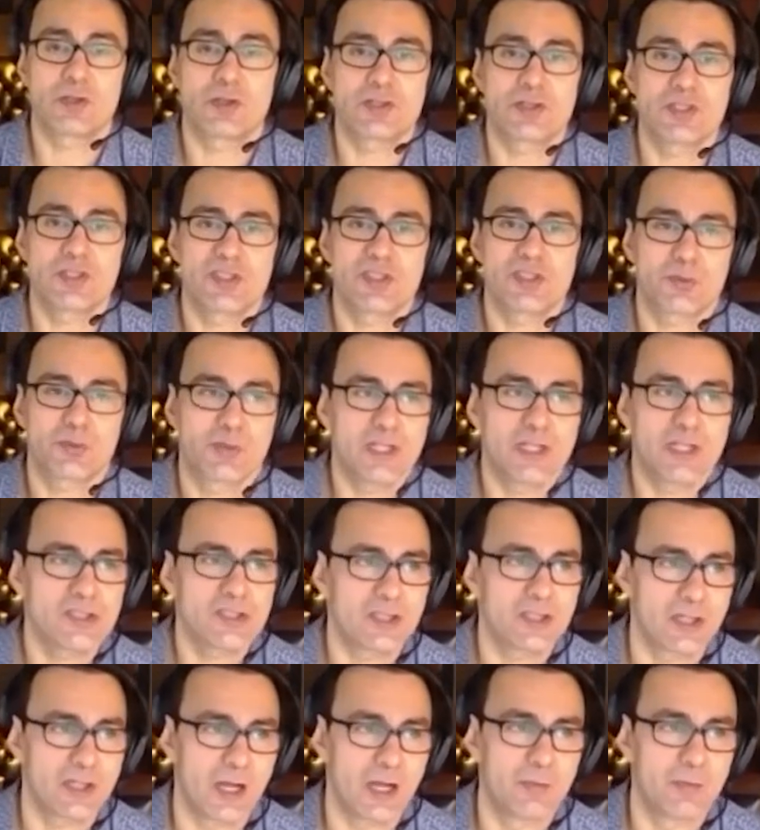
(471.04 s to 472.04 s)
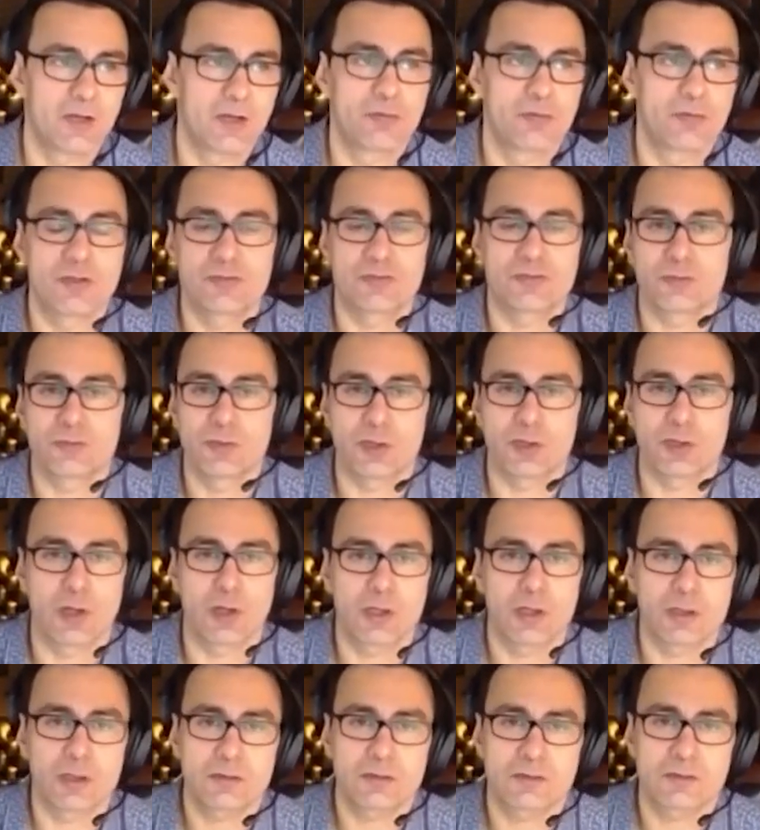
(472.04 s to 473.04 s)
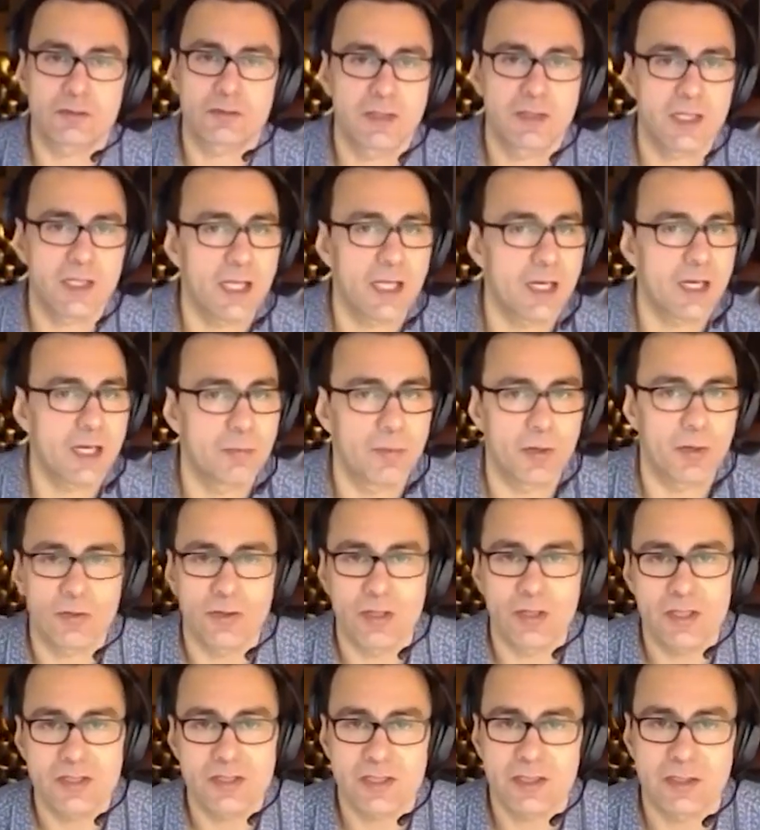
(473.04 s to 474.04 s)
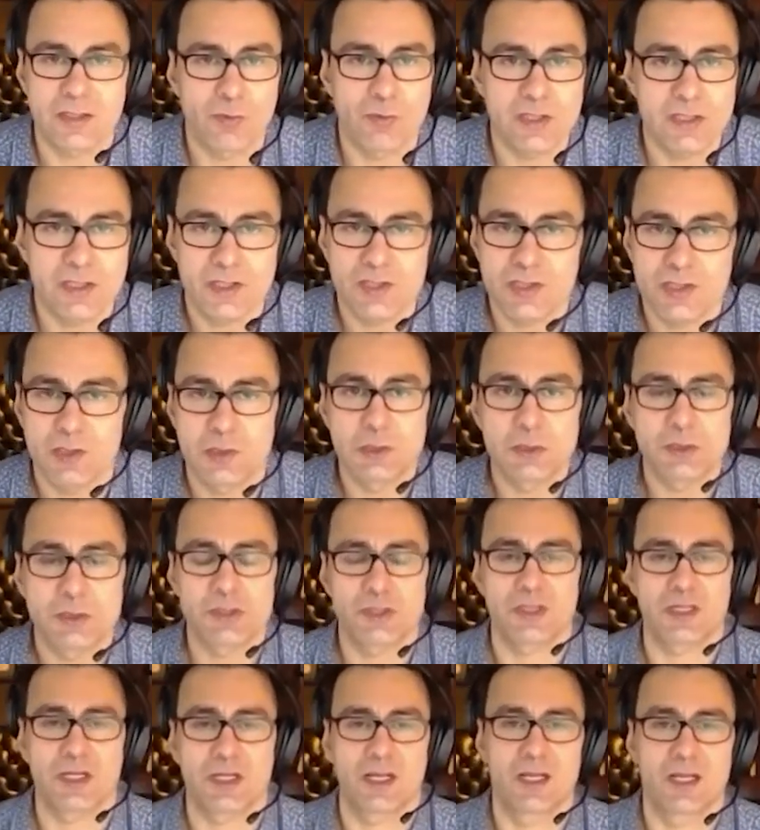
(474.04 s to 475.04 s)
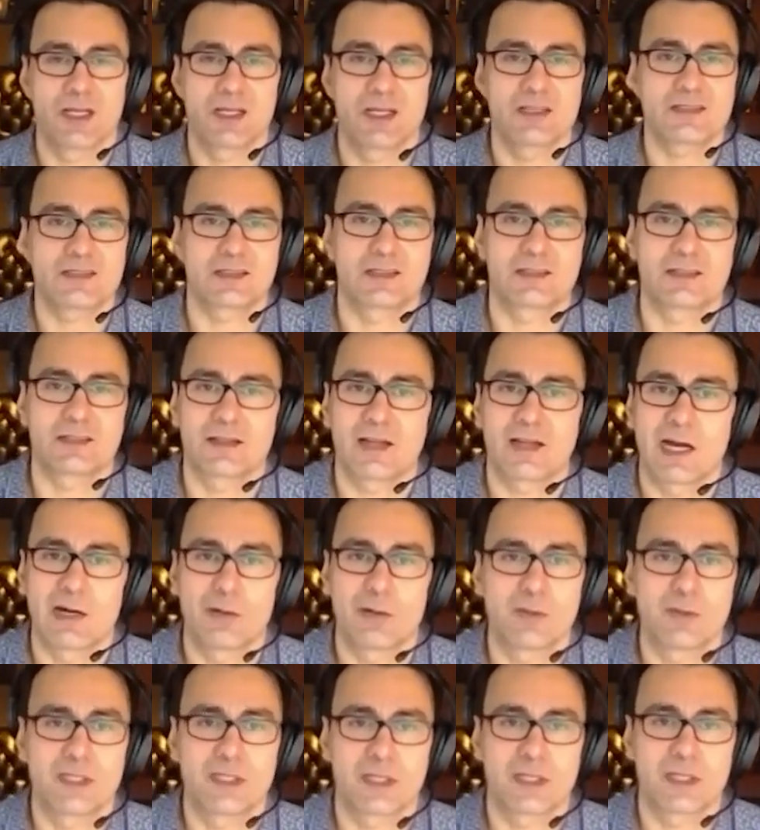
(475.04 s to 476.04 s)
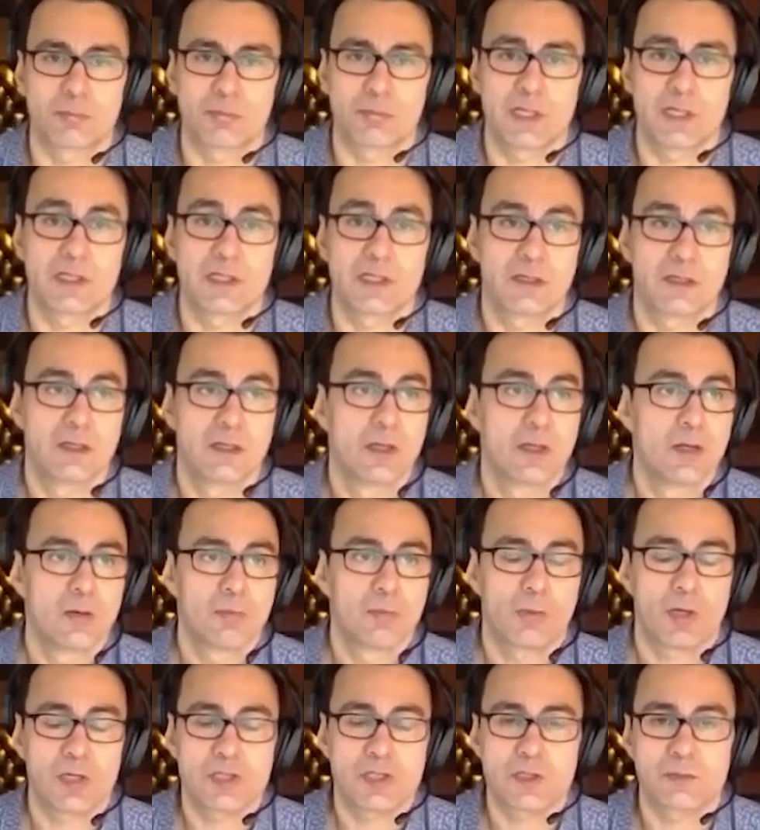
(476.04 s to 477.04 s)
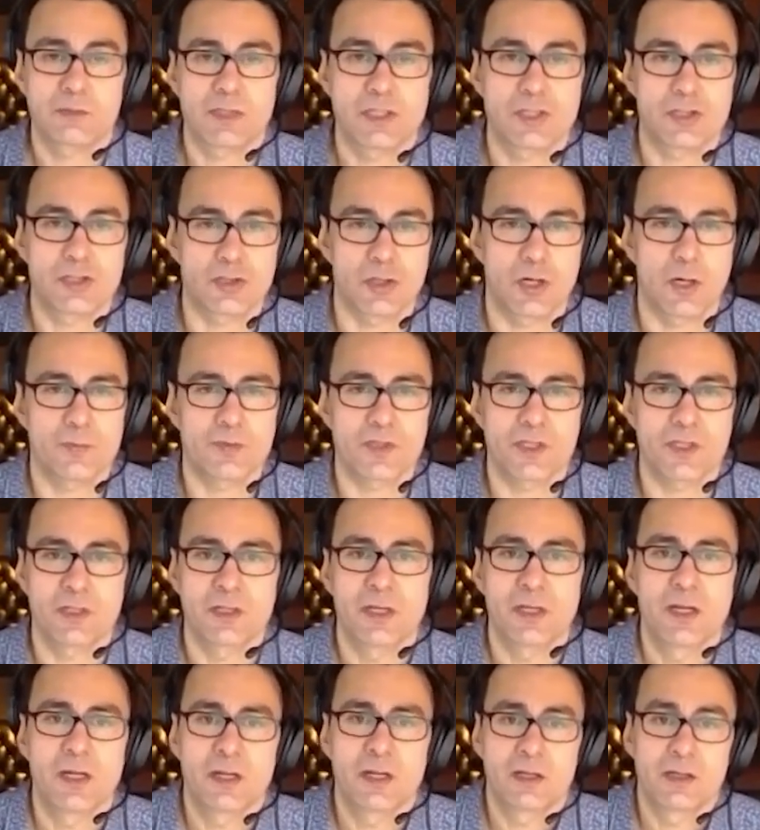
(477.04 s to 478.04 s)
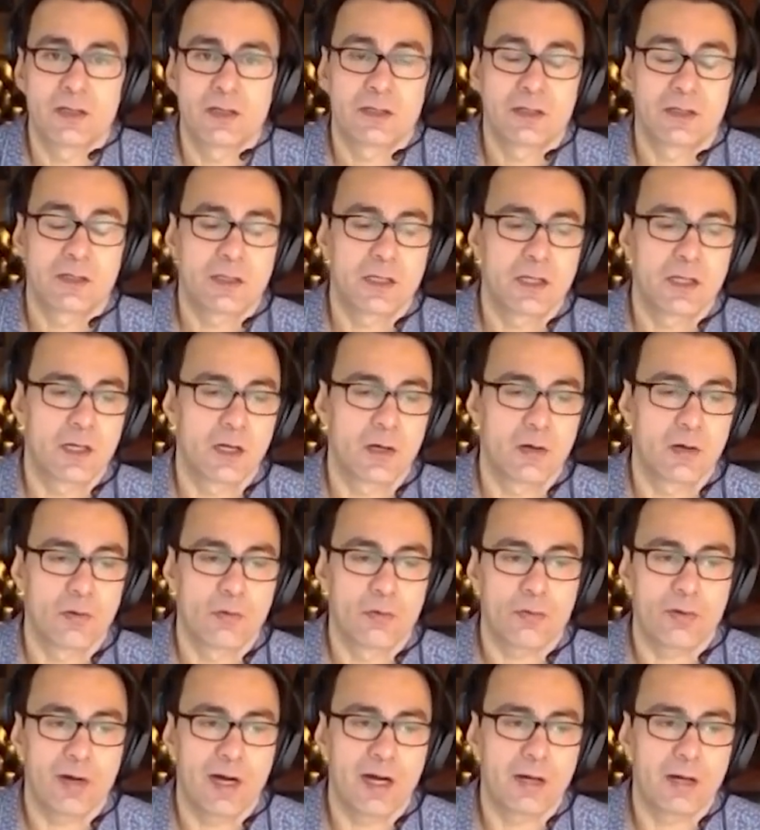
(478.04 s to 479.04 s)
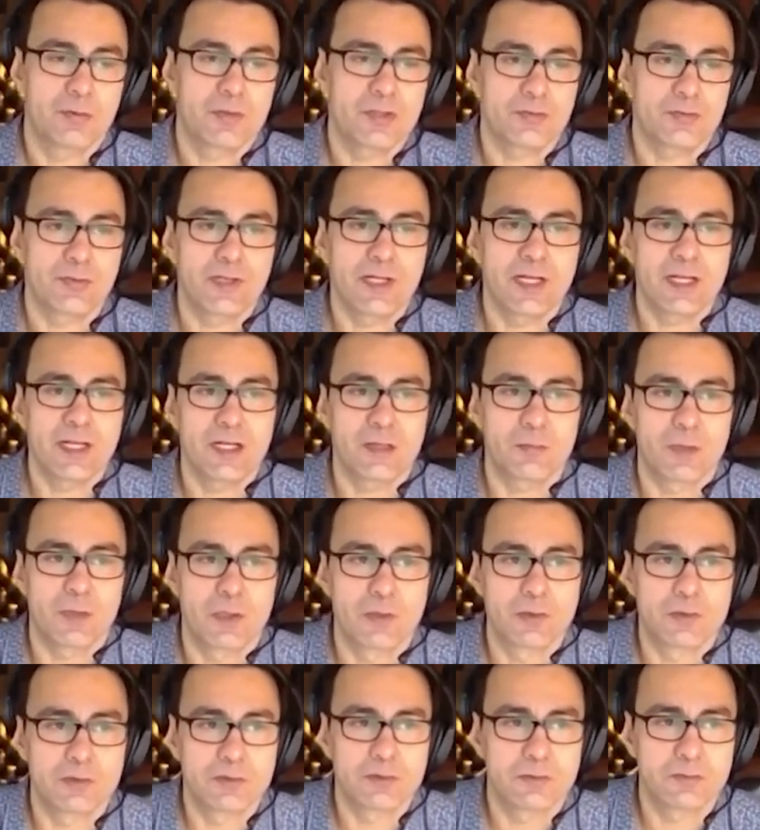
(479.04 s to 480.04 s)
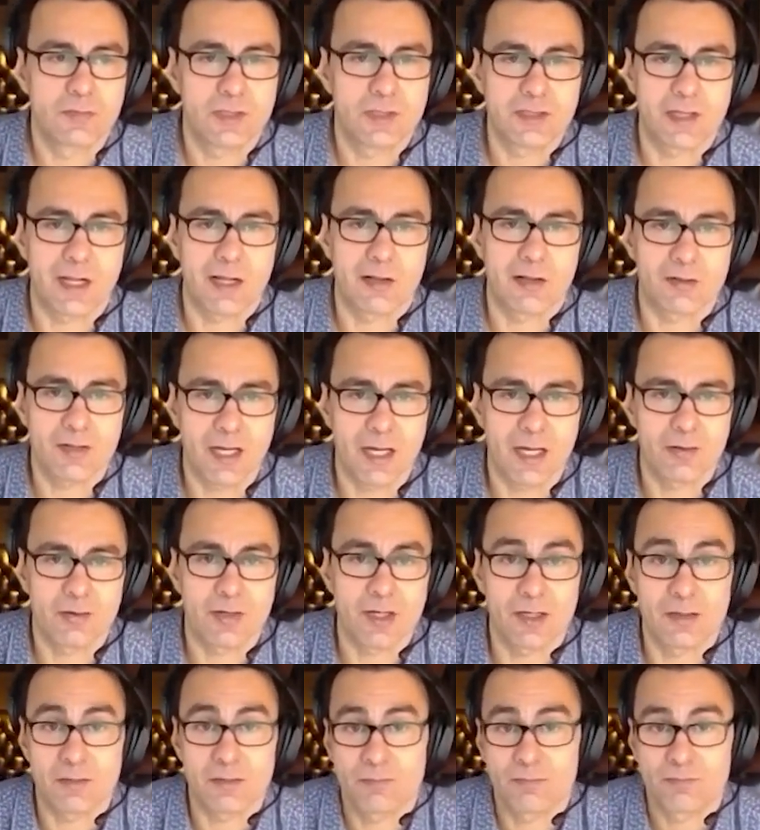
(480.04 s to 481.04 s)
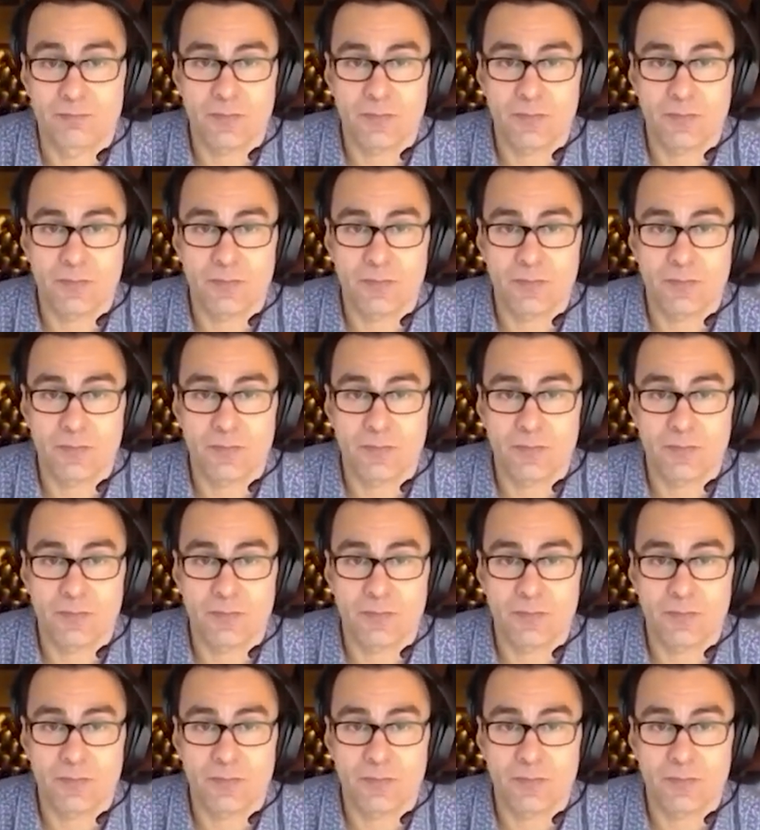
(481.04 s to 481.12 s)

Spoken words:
situation. I mean, we're all thinking about this and what the solution is and how we can bring possibly jobs. And, you know, I was reading about McDowell County